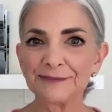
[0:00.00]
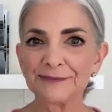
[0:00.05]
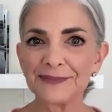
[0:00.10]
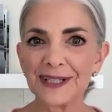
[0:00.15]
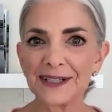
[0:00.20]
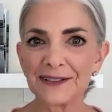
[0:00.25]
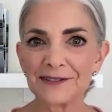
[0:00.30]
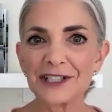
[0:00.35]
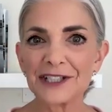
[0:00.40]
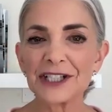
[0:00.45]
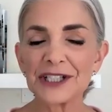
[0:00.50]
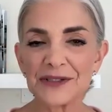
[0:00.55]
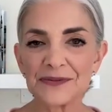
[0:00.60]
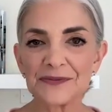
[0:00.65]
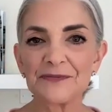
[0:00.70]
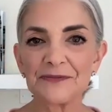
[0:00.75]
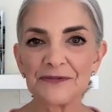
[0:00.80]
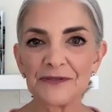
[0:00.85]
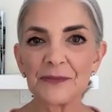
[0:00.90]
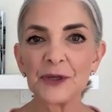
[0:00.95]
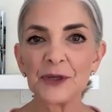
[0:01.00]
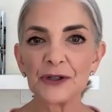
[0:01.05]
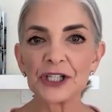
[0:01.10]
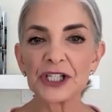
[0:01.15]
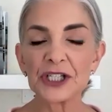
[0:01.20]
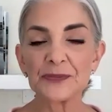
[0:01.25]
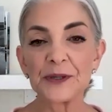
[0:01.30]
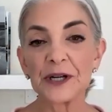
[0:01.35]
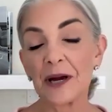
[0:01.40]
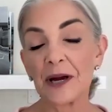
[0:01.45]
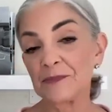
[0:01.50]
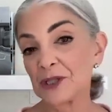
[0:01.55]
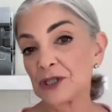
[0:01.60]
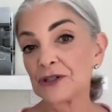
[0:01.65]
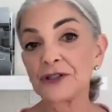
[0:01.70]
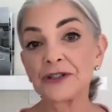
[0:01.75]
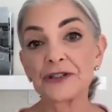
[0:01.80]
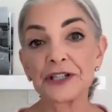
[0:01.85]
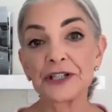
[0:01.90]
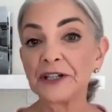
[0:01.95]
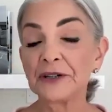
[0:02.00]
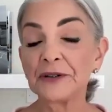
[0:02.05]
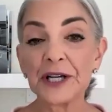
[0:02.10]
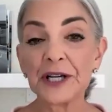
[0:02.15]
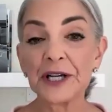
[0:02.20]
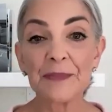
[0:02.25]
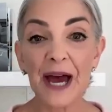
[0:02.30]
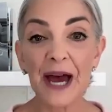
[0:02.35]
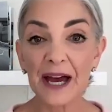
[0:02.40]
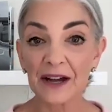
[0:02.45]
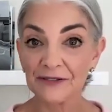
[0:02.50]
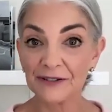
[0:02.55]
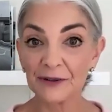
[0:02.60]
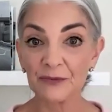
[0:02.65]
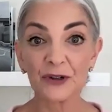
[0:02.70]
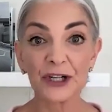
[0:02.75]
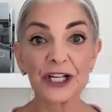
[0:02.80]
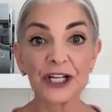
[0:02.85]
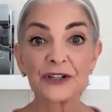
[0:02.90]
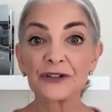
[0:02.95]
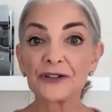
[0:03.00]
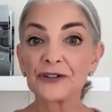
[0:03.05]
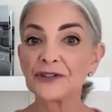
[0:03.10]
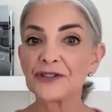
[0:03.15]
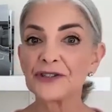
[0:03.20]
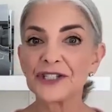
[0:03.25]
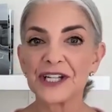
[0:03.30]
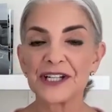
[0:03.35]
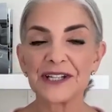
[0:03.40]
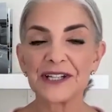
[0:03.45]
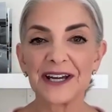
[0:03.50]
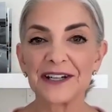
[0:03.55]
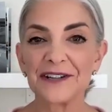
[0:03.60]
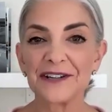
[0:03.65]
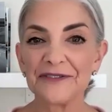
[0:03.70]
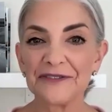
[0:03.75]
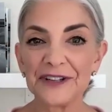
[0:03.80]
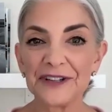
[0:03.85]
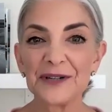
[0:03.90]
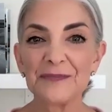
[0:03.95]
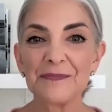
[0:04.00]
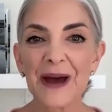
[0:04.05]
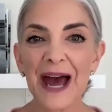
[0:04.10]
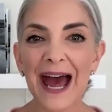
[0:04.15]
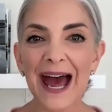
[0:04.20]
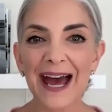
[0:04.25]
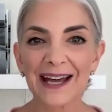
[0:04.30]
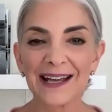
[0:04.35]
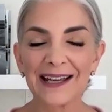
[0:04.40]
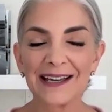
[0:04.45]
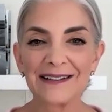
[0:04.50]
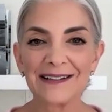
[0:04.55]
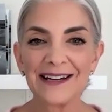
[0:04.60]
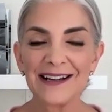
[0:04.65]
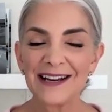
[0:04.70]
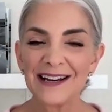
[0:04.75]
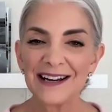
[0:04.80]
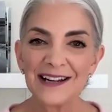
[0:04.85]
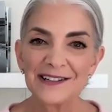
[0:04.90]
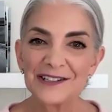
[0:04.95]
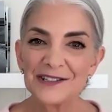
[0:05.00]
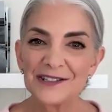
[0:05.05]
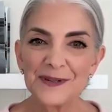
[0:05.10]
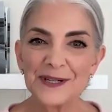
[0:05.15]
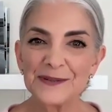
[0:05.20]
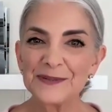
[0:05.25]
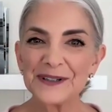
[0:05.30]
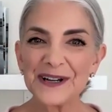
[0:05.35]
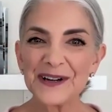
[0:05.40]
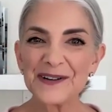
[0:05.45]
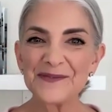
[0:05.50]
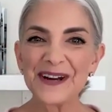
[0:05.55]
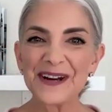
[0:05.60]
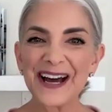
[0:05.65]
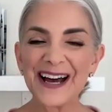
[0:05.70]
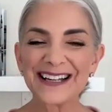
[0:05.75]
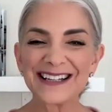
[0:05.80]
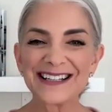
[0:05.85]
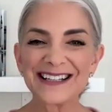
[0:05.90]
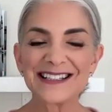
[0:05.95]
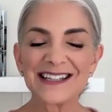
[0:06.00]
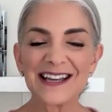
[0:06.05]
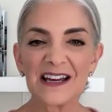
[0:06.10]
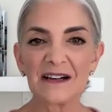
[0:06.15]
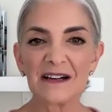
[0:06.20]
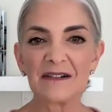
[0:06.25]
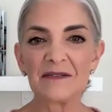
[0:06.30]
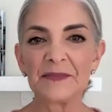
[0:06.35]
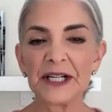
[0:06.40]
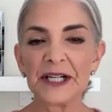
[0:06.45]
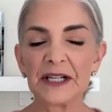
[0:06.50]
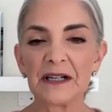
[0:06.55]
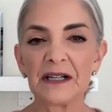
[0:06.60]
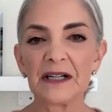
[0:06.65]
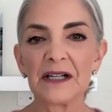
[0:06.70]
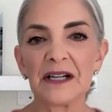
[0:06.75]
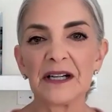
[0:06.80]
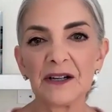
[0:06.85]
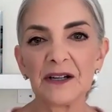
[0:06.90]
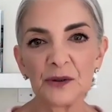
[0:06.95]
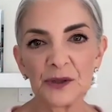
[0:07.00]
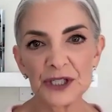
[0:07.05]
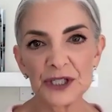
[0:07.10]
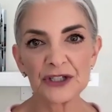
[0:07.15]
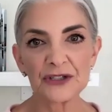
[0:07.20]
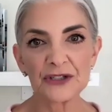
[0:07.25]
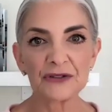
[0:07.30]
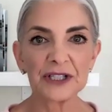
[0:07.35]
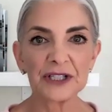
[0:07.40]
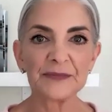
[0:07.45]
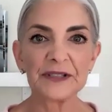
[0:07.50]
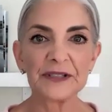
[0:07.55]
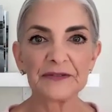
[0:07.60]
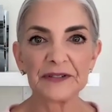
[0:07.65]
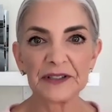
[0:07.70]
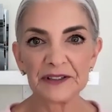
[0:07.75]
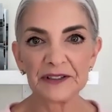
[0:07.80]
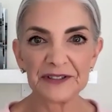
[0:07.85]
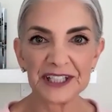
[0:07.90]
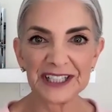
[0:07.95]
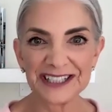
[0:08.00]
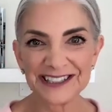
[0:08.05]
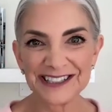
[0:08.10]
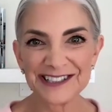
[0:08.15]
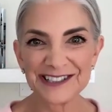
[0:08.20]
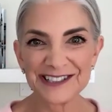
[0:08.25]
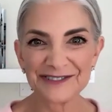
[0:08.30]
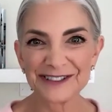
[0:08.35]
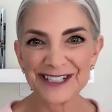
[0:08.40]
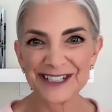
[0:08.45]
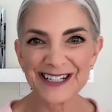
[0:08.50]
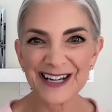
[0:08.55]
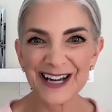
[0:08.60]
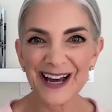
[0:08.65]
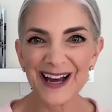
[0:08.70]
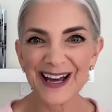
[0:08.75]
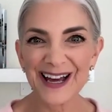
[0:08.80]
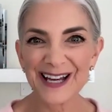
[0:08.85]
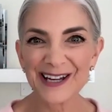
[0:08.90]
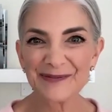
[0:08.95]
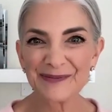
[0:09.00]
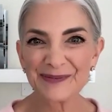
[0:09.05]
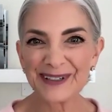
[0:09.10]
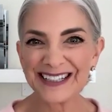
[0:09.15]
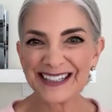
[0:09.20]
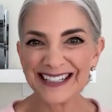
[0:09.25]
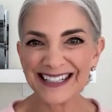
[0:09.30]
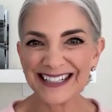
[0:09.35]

Like just from your experience, I'm sure you're hearing back from readers and getting feedback. And do people come back and say, "Oh my God, I always dreamed of living in a different time"?